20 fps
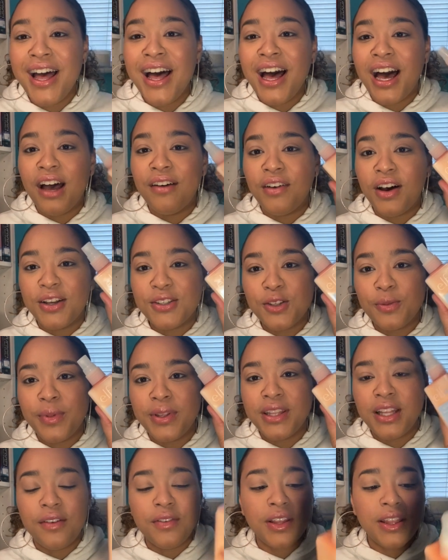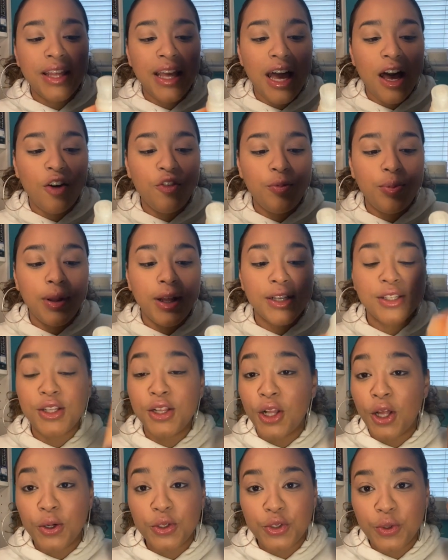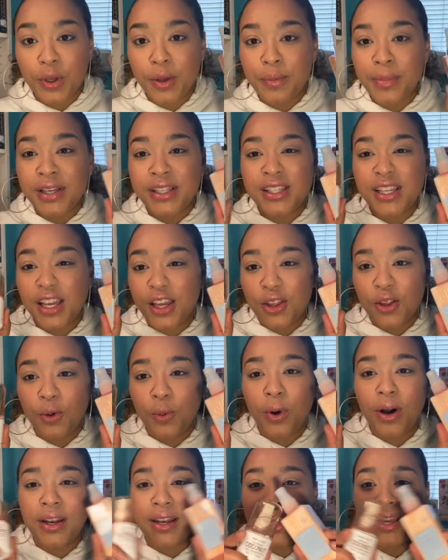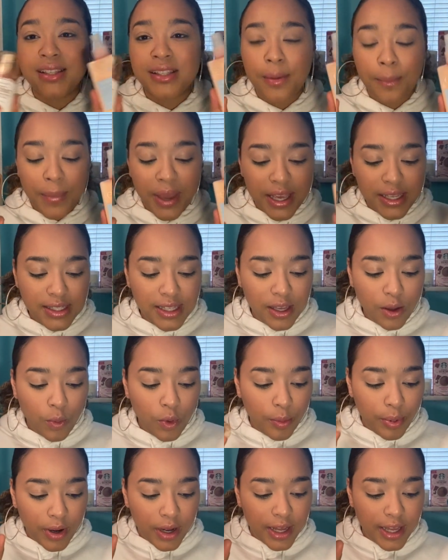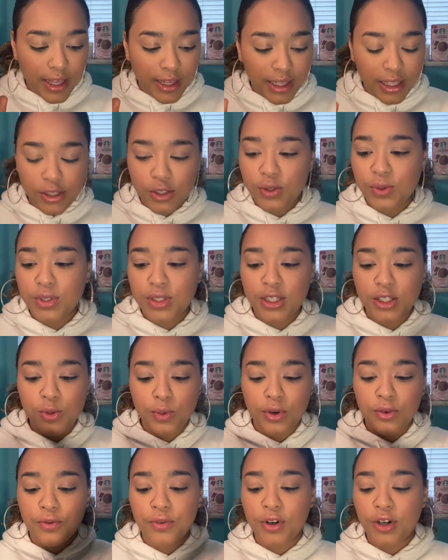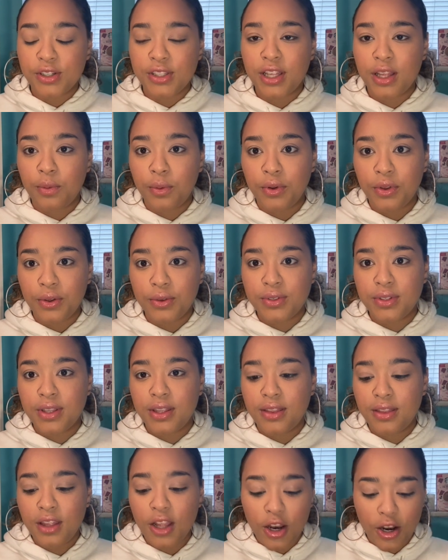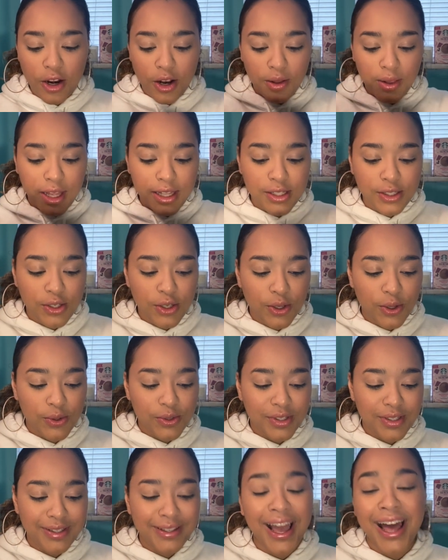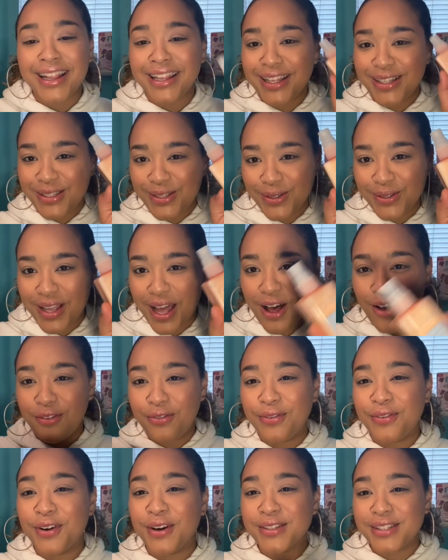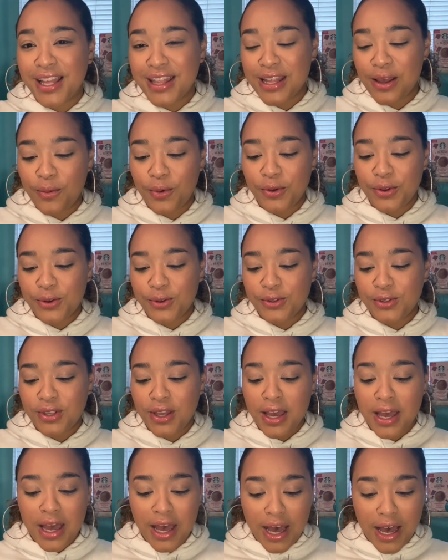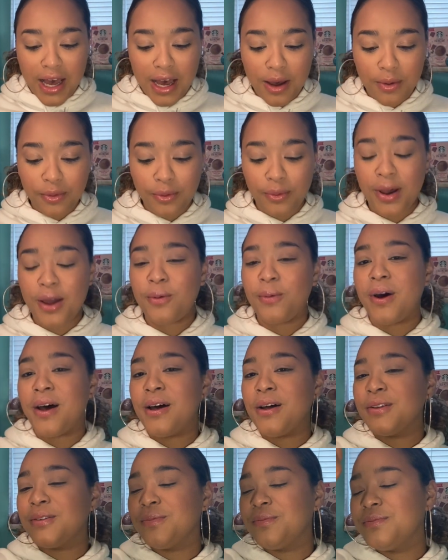I've also been loving the e.l.f. Plus Glow Dewy Mist. Either one is amazing. Let's use this one first, and then we'll use, let's use e.l.f. first, and then we'll use Wet n Wild.